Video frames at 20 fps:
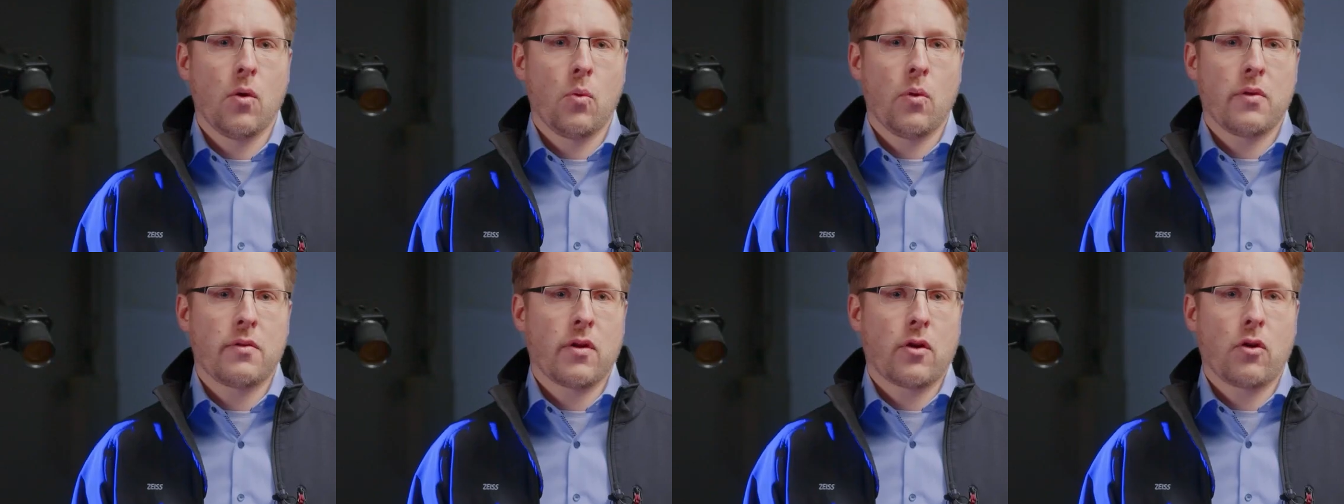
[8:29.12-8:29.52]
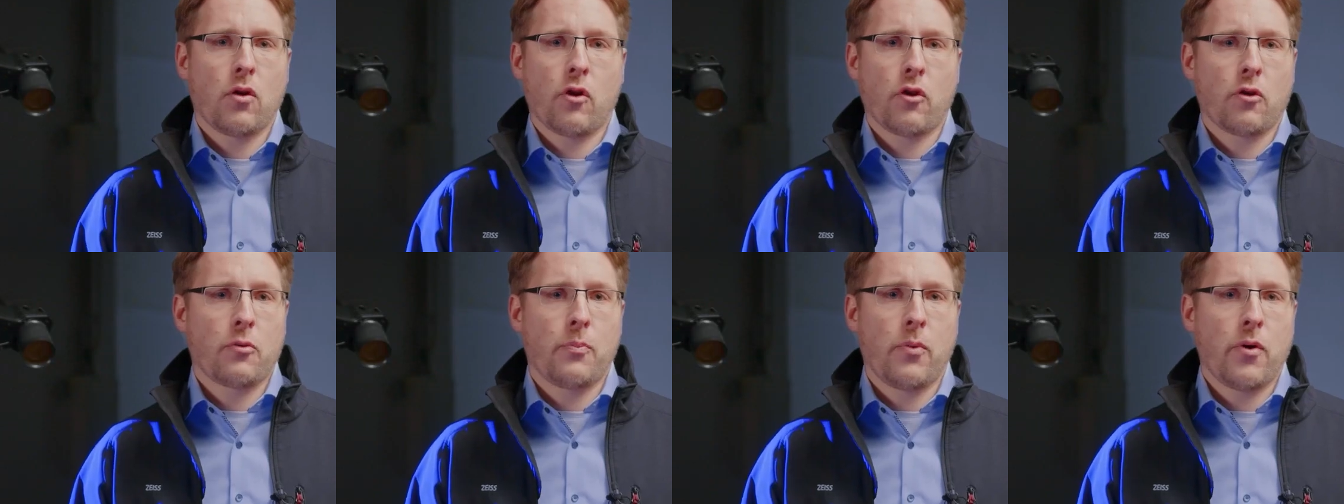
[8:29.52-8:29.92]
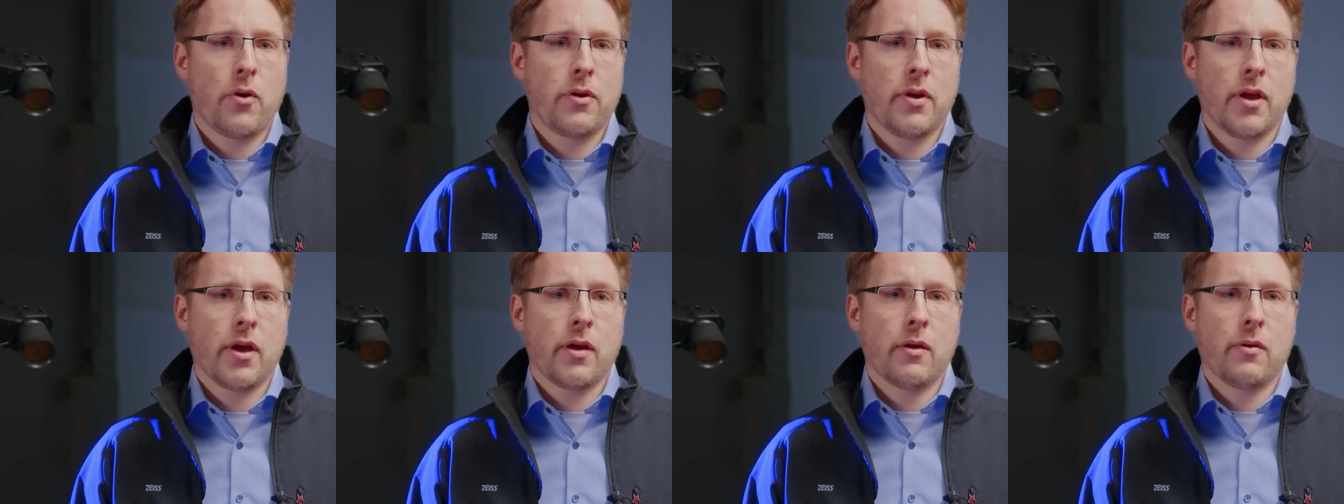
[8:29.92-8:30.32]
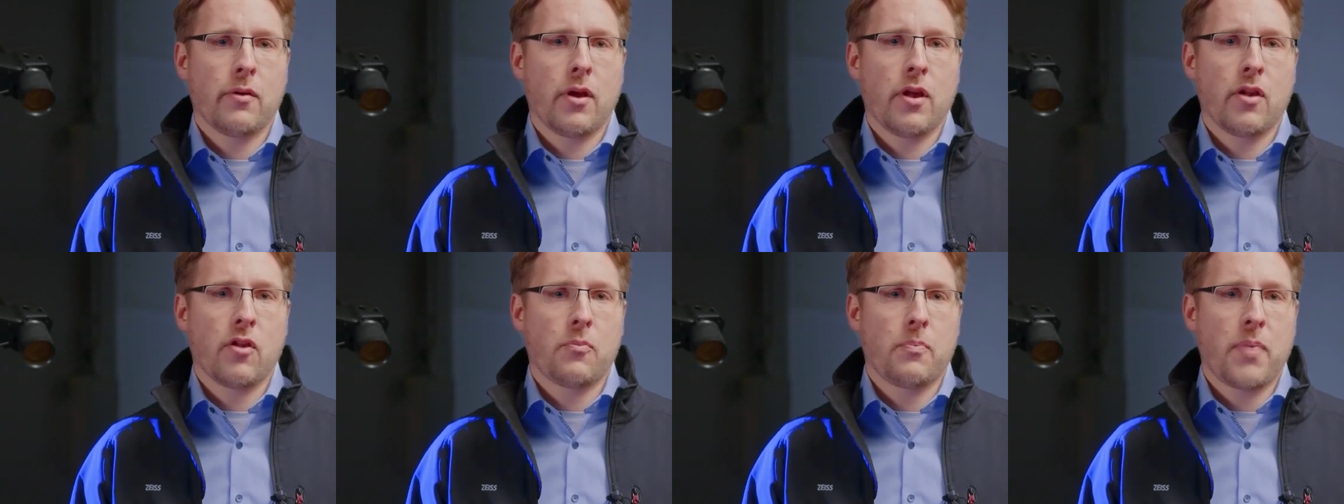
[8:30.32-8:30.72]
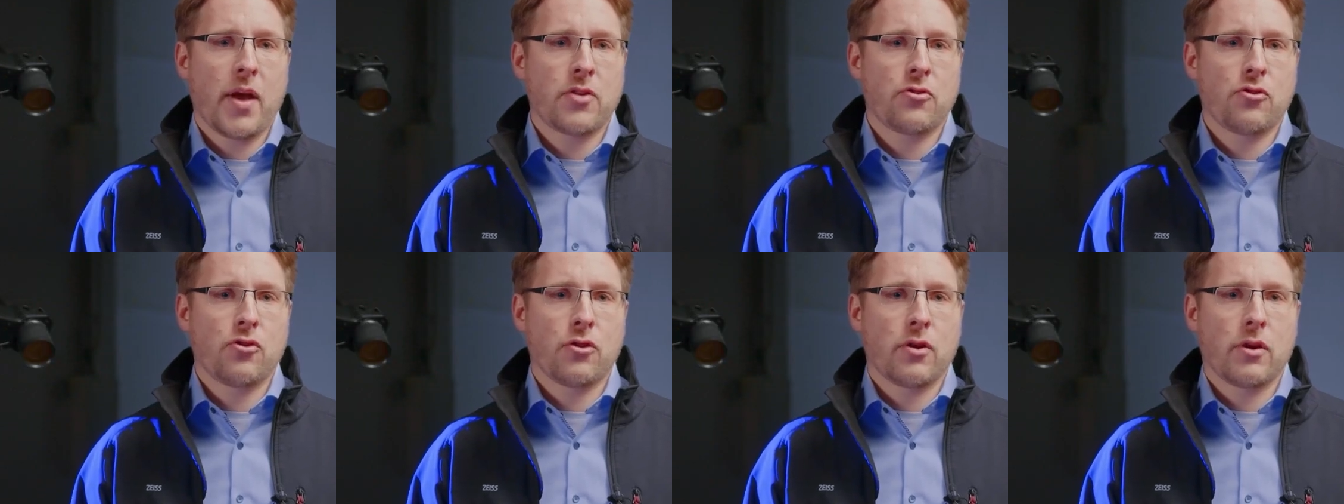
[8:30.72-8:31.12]
with the corresponding
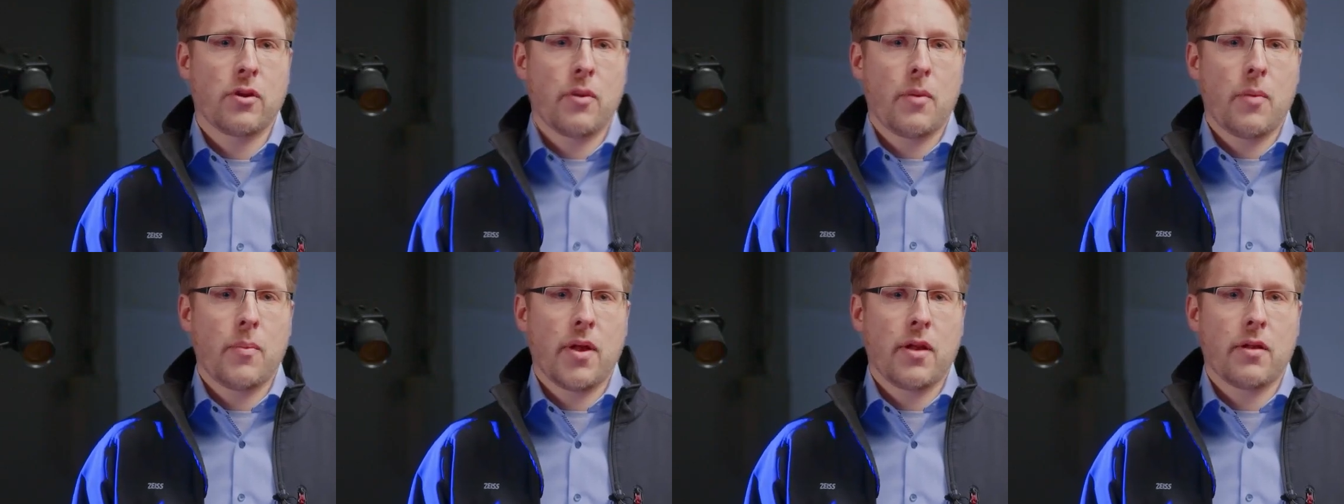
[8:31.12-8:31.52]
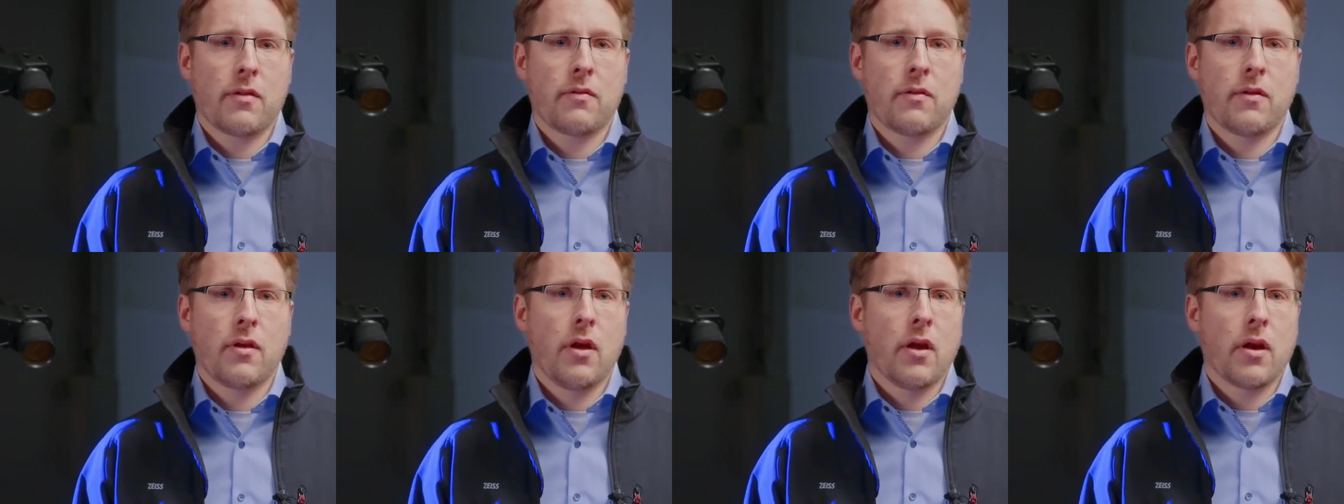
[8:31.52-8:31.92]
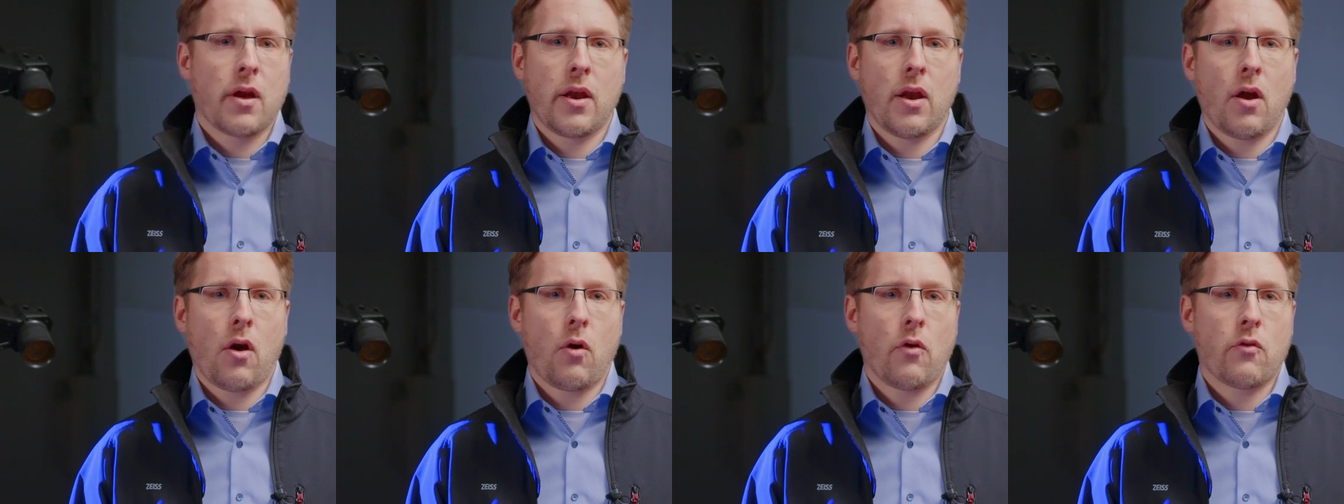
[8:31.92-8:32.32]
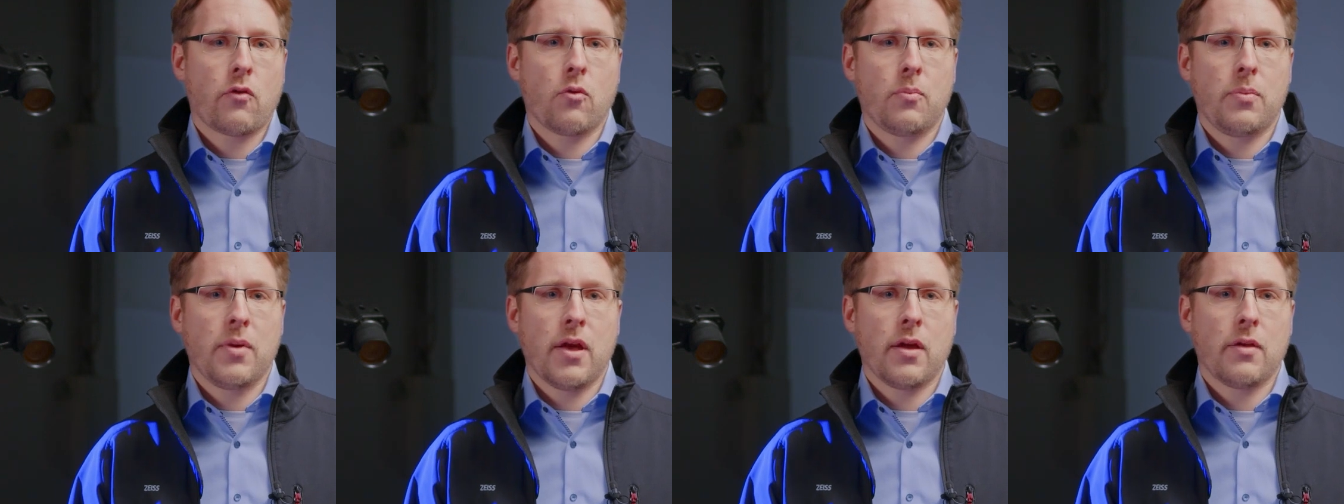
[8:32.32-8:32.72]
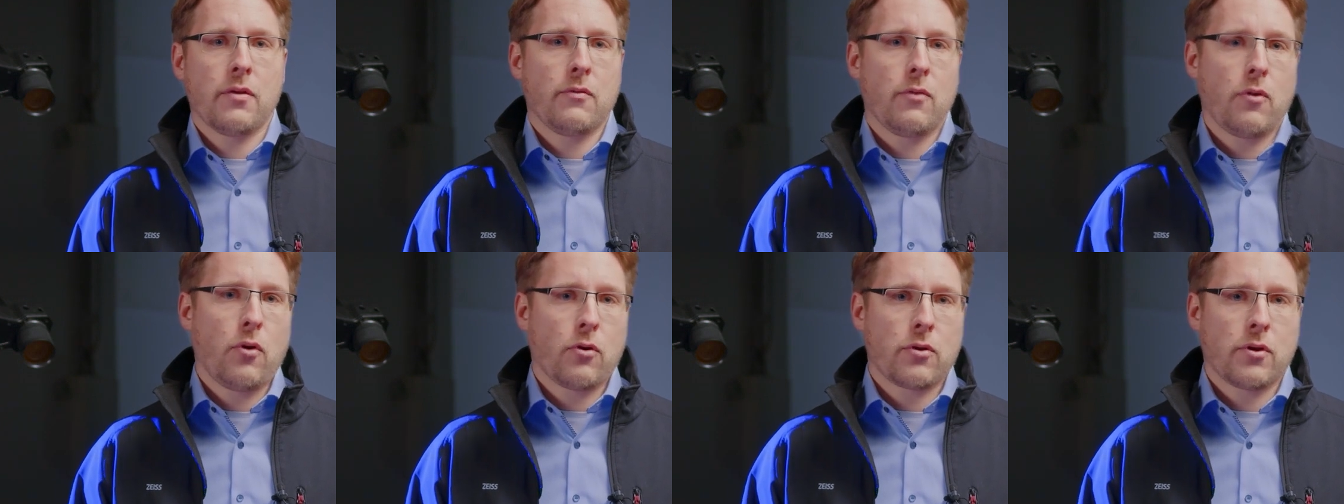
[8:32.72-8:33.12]
inspection elements can also be
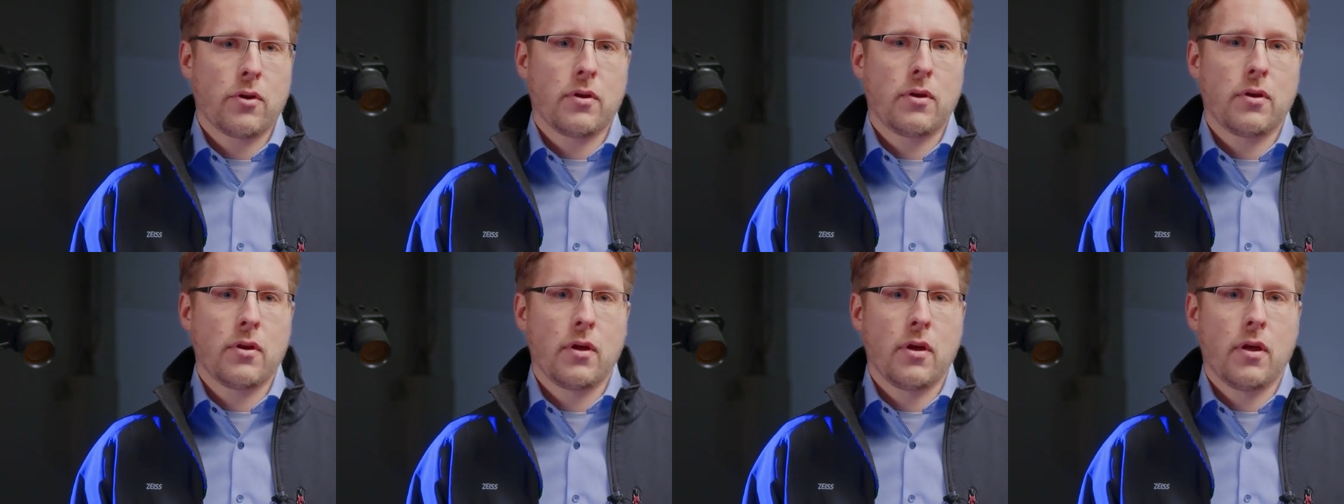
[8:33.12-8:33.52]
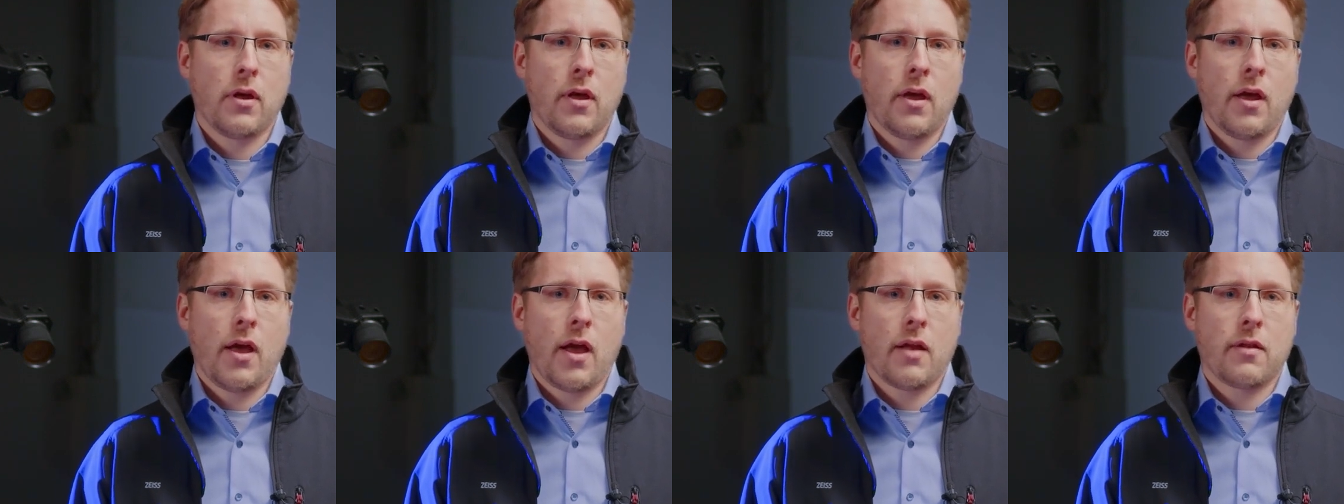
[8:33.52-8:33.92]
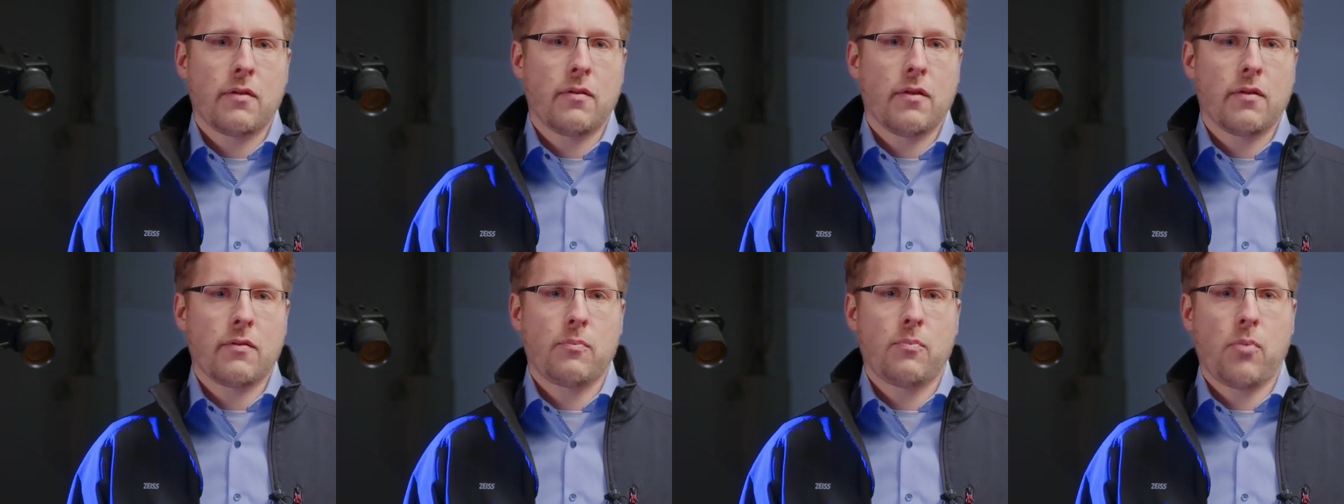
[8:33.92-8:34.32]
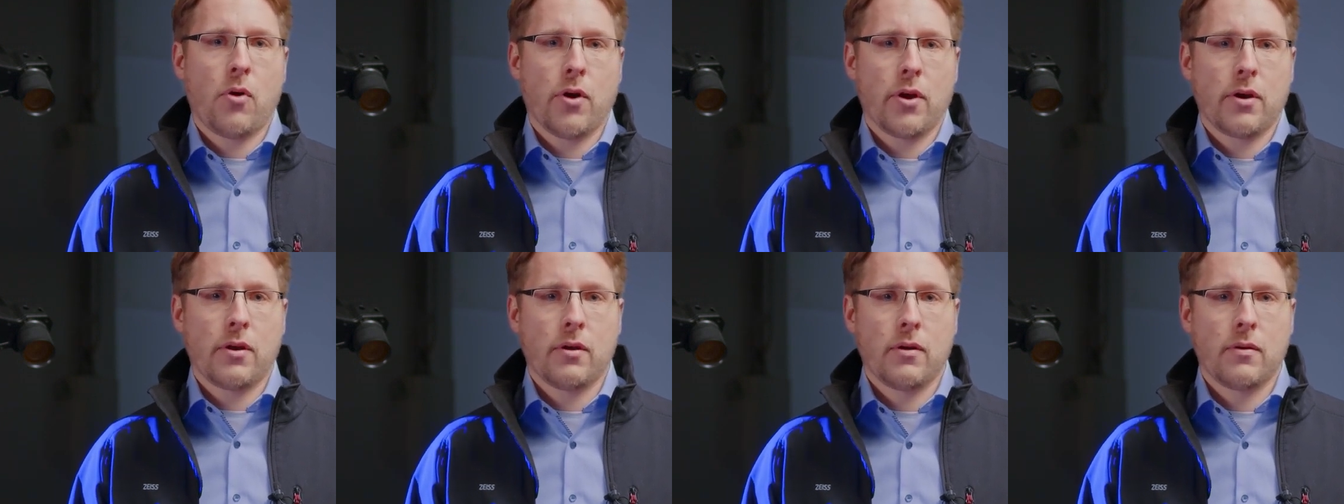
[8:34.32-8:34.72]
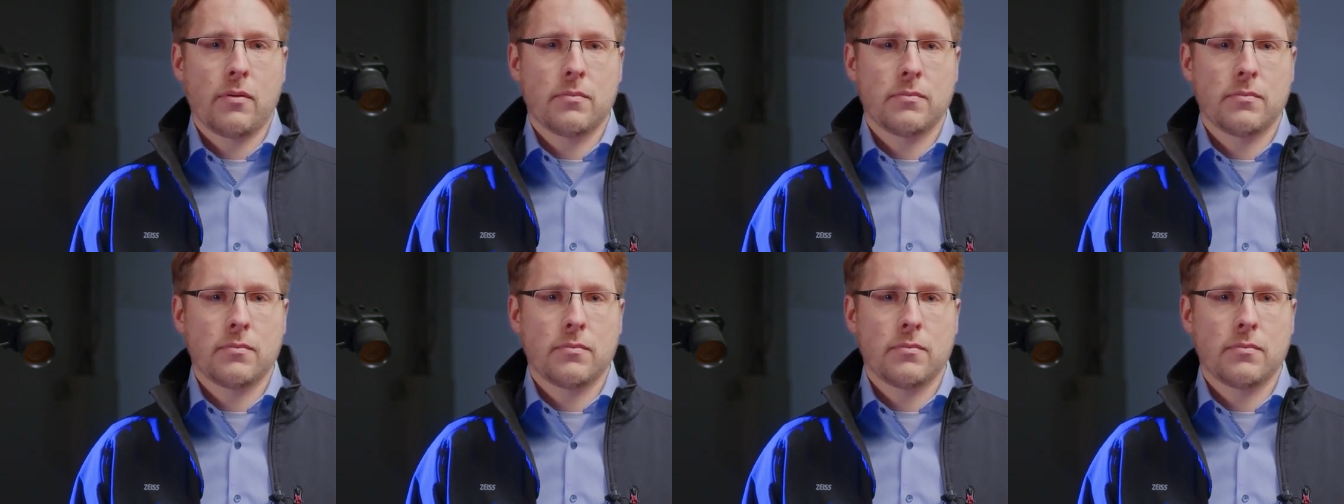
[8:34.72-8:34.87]
imported at this point.